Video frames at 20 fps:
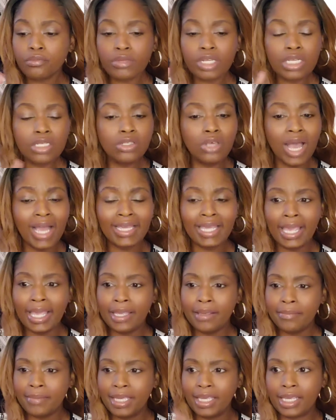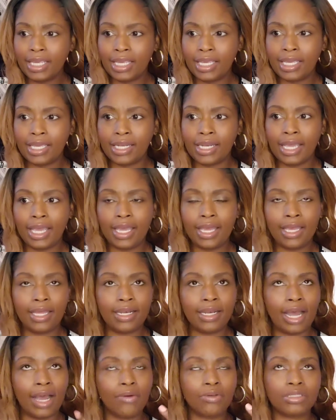So I came in
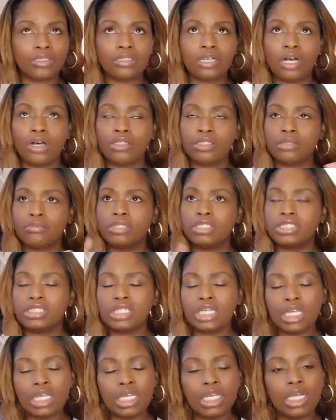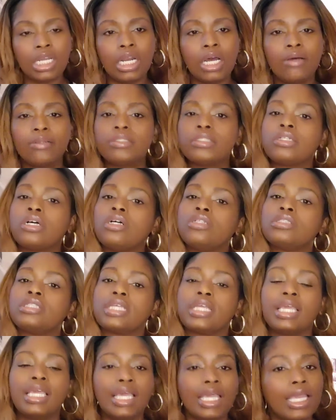and I was taught the machine, I was taught the
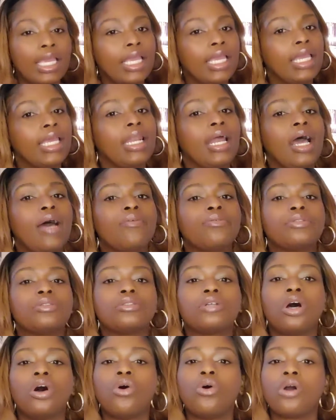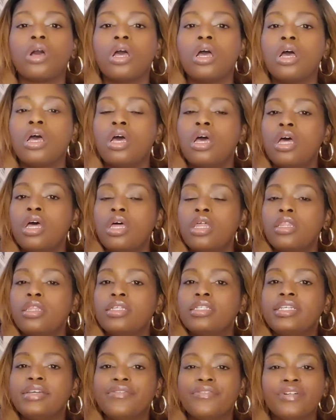kit, I was taught the
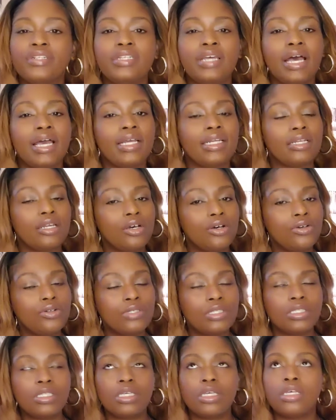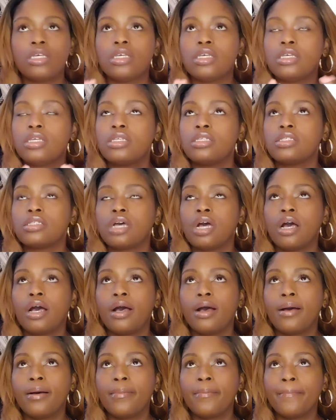different diagnoses.
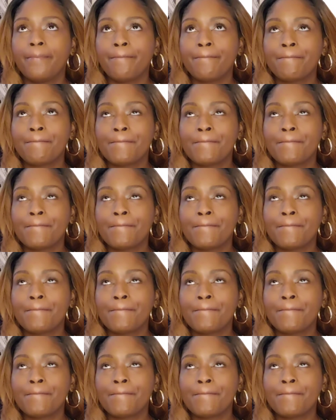And